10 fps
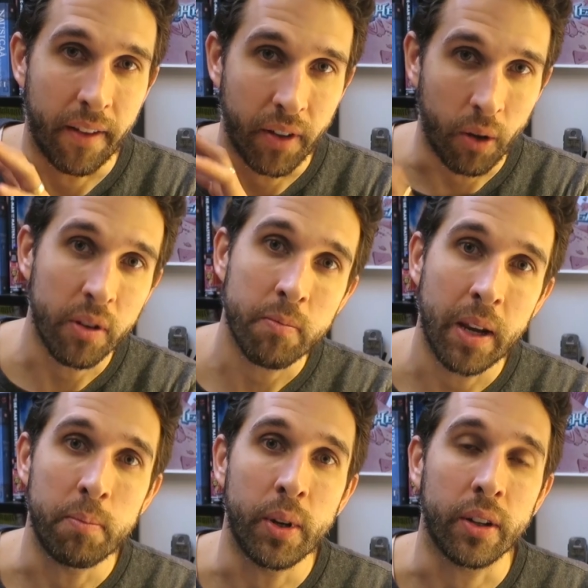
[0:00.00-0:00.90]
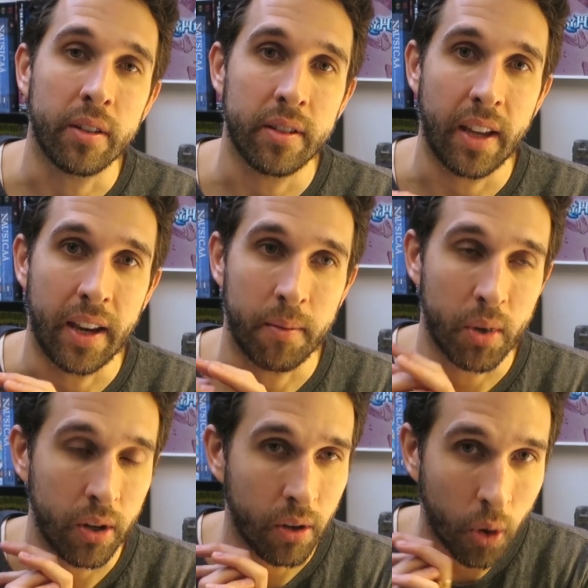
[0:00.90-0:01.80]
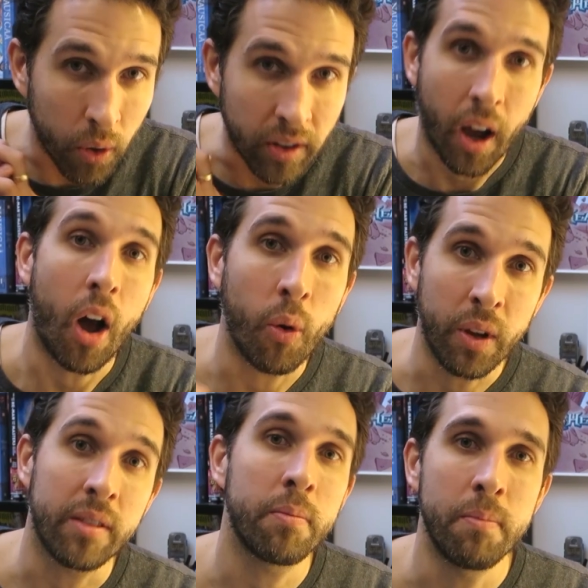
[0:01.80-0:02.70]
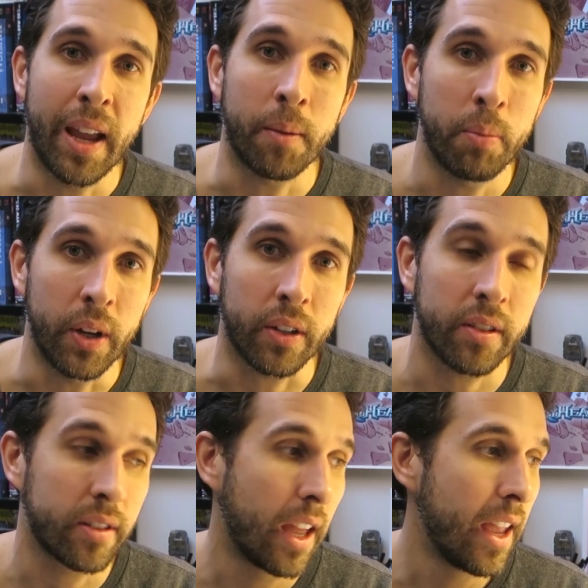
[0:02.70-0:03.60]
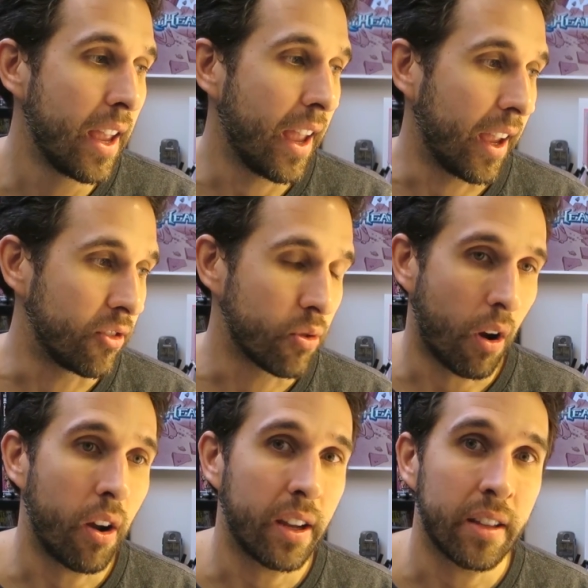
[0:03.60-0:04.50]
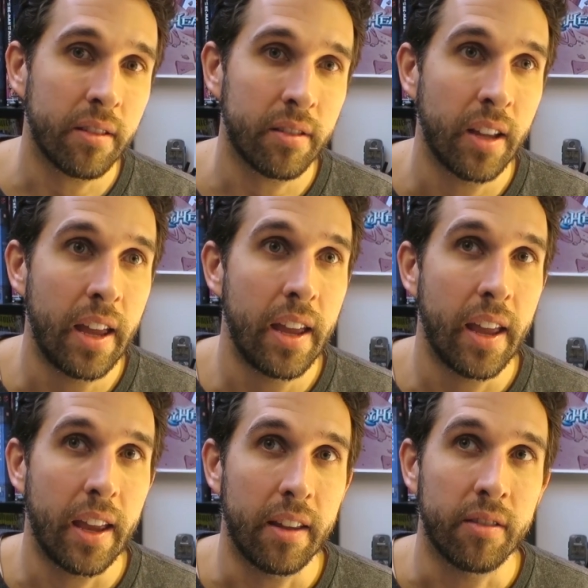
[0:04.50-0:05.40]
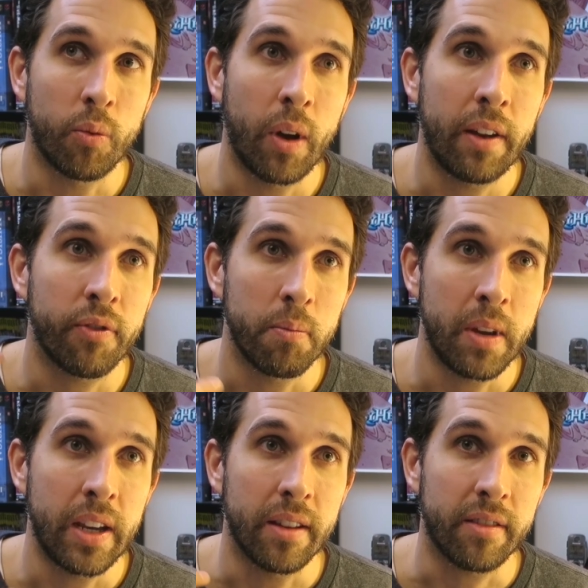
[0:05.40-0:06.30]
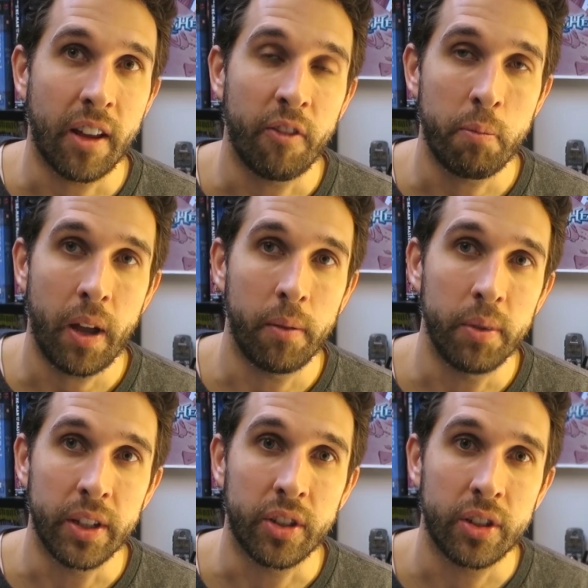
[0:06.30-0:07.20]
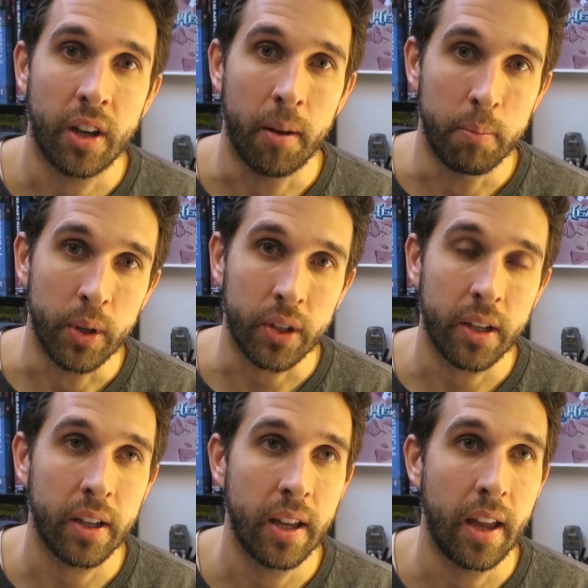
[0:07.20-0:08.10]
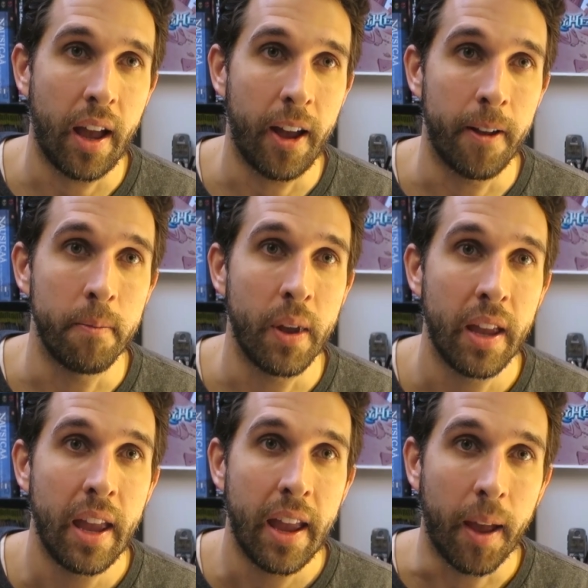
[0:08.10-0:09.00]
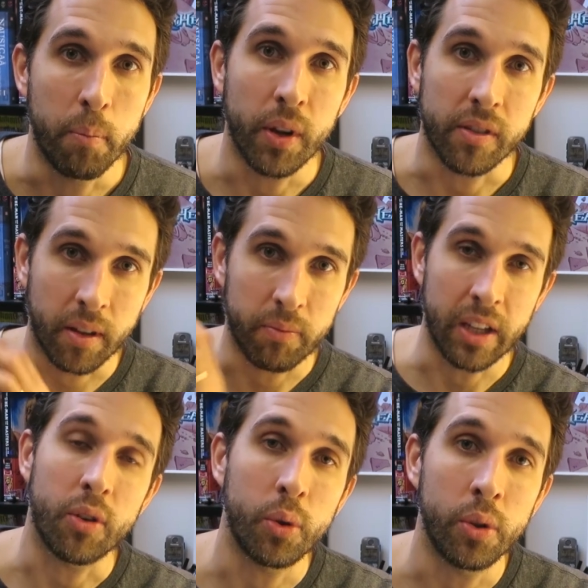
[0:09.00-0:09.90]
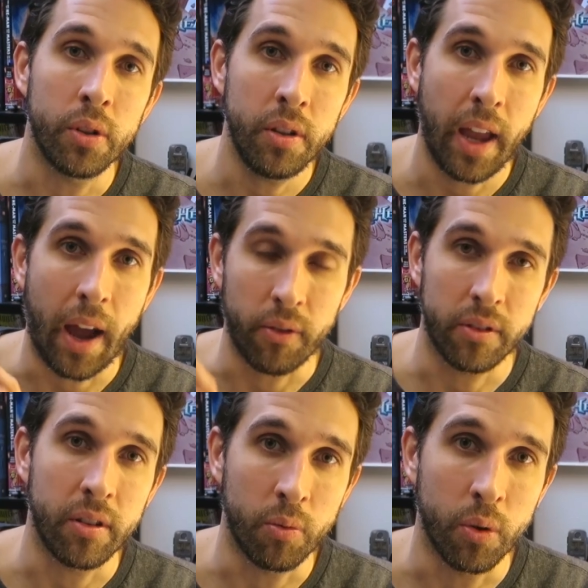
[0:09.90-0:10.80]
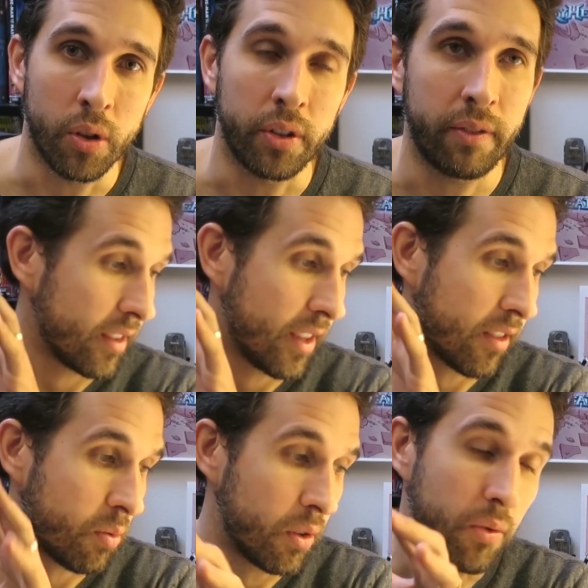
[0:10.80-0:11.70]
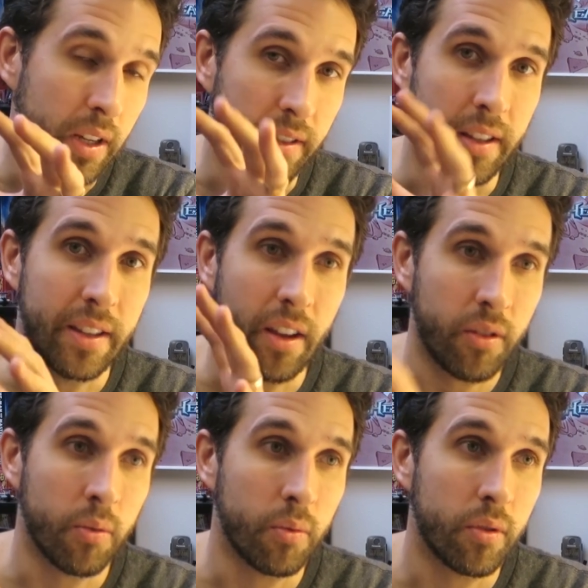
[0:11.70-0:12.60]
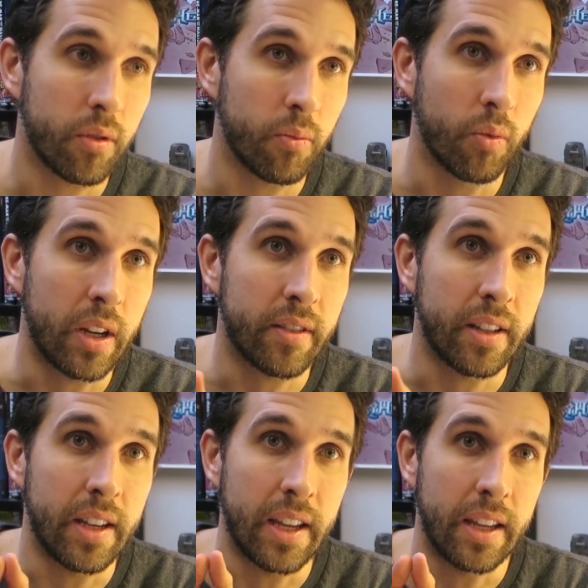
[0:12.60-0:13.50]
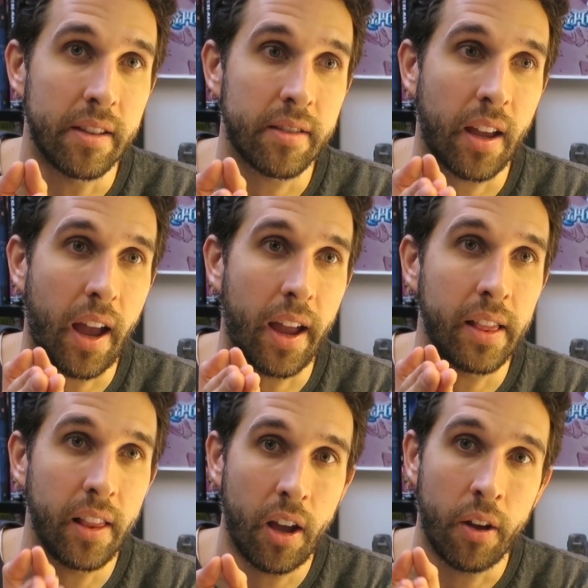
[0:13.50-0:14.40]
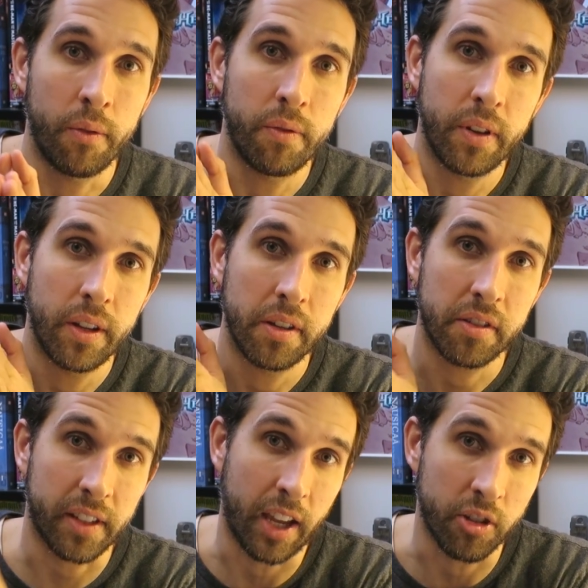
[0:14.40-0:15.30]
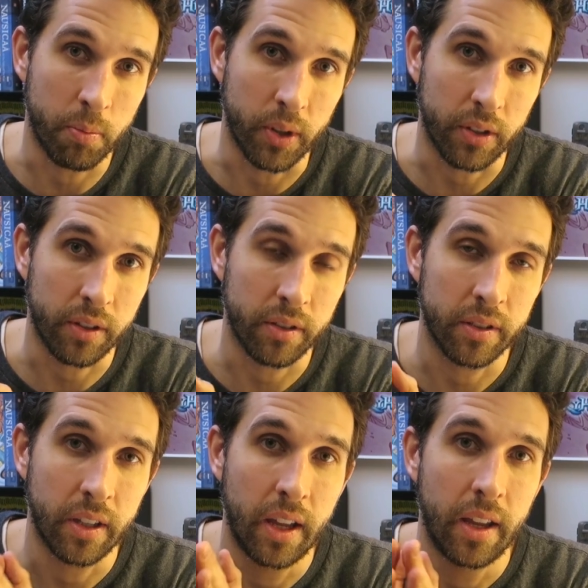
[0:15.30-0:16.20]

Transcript: I've always made books, and I'm going to always make books. And drawings is a way for me to self-publish a book and put something cool out into the world. That's one reason. The other reason is I love sketchbooks.